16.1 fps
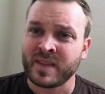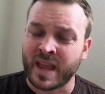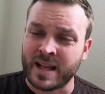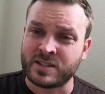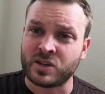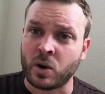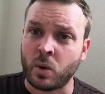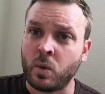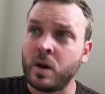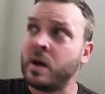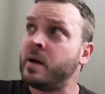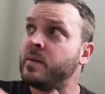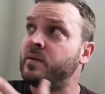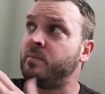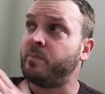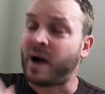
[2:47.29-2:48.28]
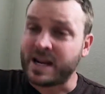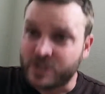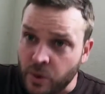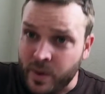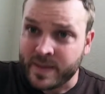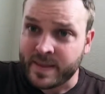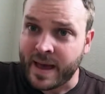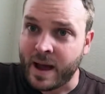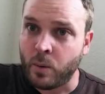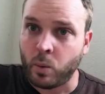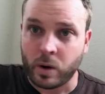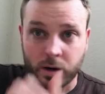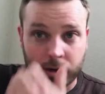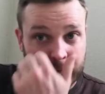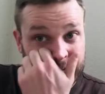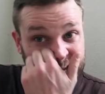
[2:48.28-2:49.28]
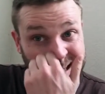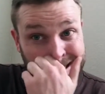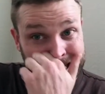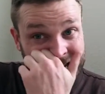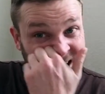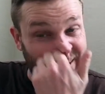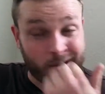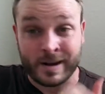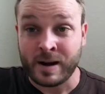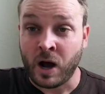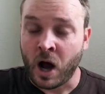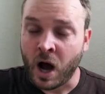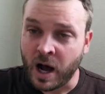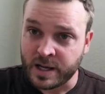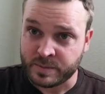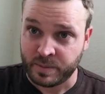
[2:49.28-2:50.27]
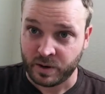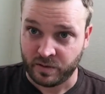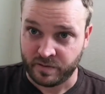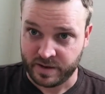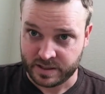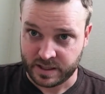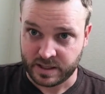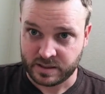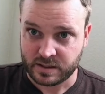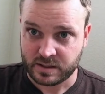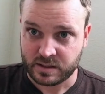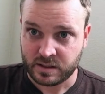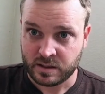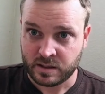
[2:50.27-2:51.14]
And so by doing that, we're going to cut down on hospital visits.